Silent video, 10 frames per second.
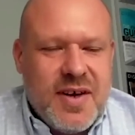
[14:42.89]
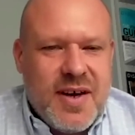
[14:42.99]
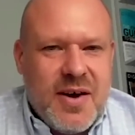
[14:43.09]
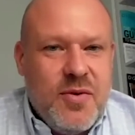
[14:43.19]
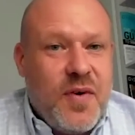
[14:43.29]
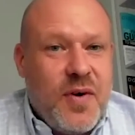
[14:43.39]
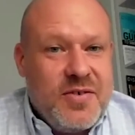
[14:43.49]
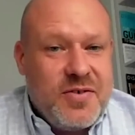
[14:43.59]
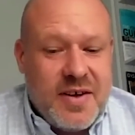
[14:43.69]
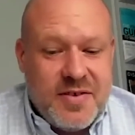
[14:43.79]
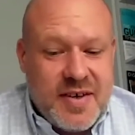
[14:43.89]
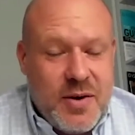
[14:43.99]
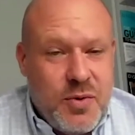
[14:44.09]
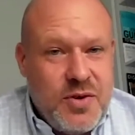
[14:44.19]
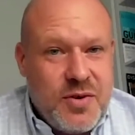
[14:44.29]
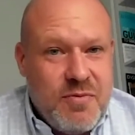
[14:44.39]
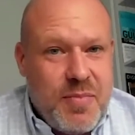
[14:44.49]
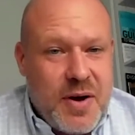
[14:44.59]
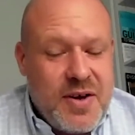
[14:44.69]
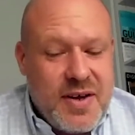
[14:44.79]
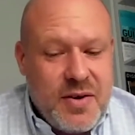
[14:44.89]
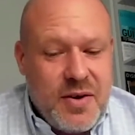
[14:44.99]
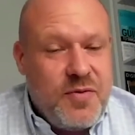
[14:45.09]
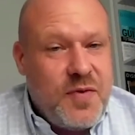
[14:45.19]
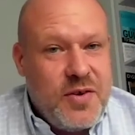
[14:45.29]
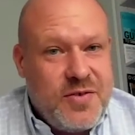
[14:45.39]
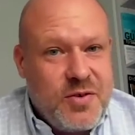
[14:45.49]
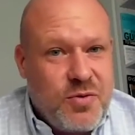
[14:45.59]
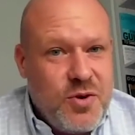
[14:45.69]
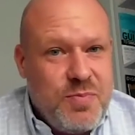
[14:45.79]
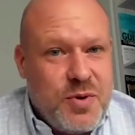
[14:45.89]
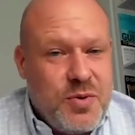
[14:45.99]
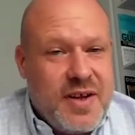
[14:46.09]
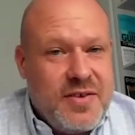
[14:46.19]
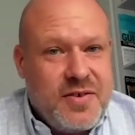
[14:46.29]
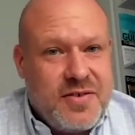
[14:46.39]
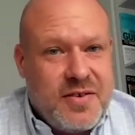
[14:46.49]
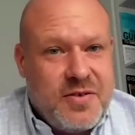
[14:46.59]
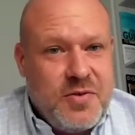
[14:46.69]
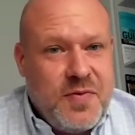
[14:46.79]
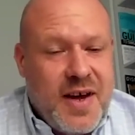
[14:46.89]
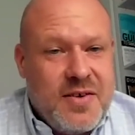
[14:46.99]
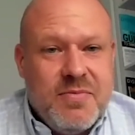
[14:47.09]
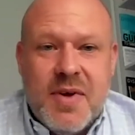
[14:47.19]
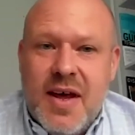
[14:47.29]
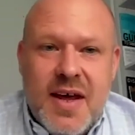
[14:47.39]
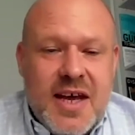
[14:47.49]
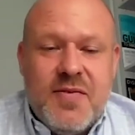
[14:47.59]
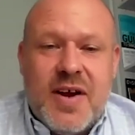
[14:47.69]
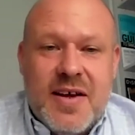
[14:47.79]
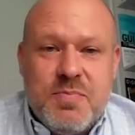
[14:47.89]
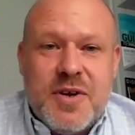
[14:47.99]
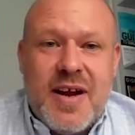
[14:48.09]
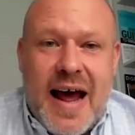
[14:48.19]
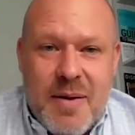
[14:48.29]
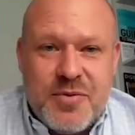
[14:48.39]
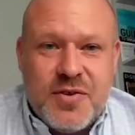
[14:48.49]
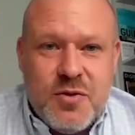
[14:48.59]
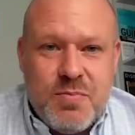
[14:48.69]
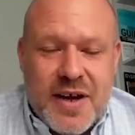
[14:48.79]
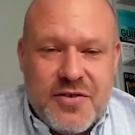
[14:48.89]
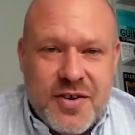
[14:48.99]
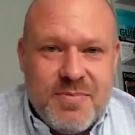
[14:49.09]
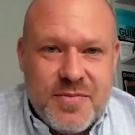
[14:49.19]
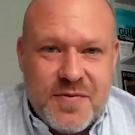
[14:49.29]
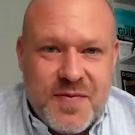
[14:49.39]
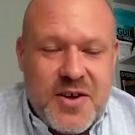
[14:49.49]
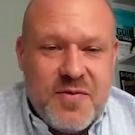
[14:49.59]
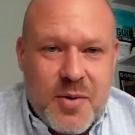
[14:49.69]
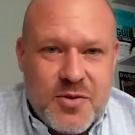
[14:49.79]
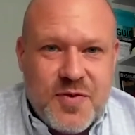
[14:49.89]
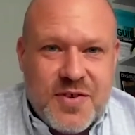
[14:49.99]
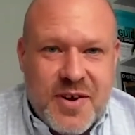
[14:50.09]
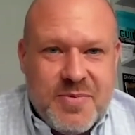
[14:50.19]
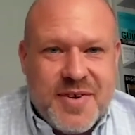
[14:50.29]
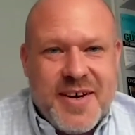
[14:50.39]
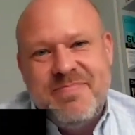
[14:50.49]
We're very excited to hear what you're doing with Bunk and with Erste Group and all the other successes you've had. And Ivan, it's been an absolute pleasure. So thank you very much for your time today.